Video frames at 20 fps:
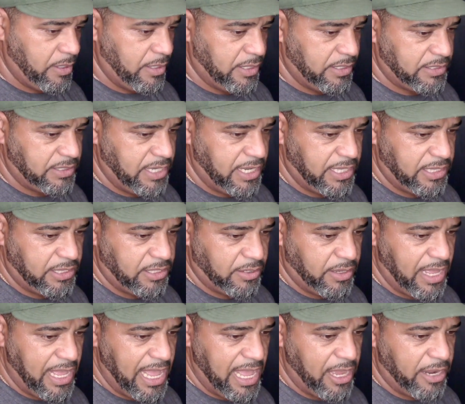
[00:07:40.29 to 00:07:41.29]
Let's hit
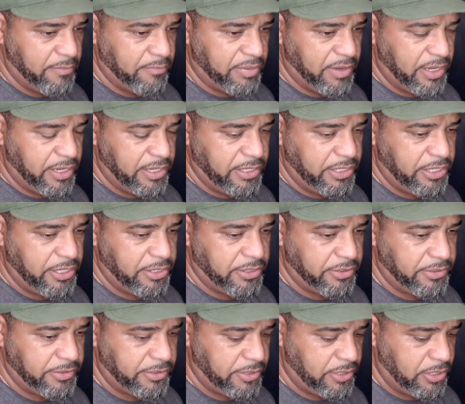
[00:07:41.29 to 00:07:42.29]
the on button
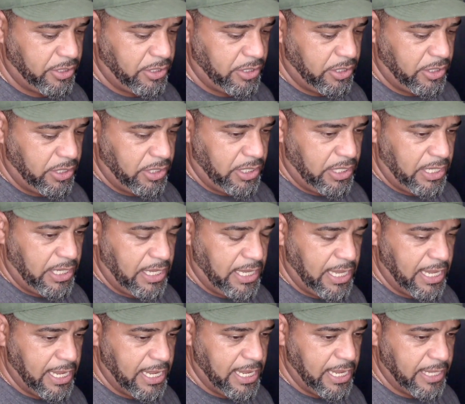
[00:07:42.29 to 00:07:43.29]
here,
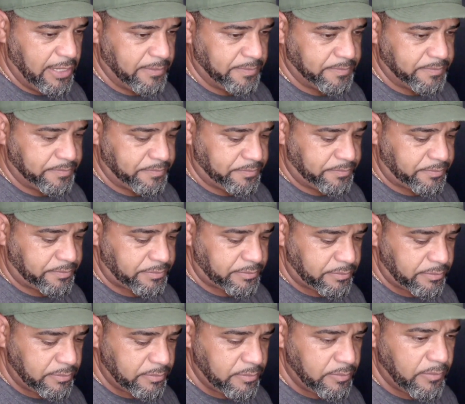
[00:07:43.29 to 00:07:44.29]
and
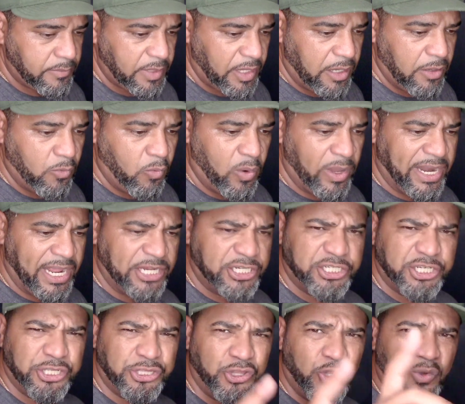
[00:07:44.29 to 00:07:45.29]
what I
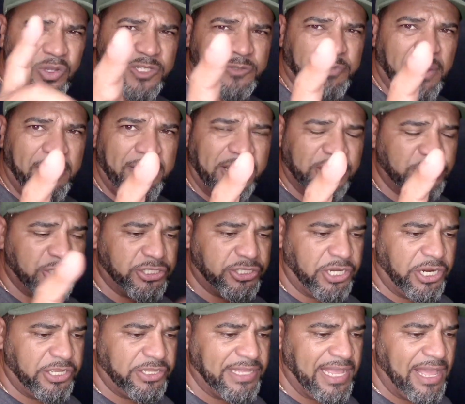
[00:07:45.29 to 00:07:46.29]
should do is probably I should
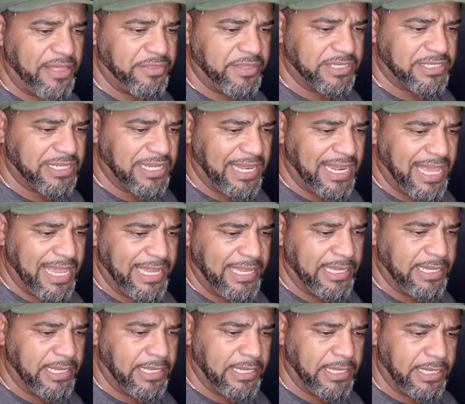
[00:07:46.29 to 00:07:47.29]
turn down this
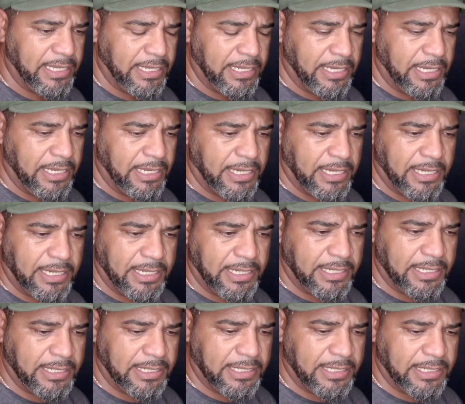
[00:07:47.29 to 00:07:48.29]
light.
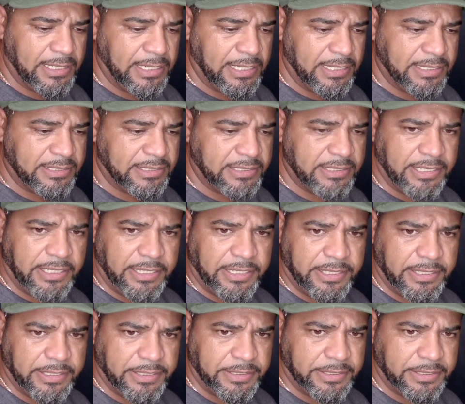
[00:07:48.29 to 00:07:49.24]
Let's see.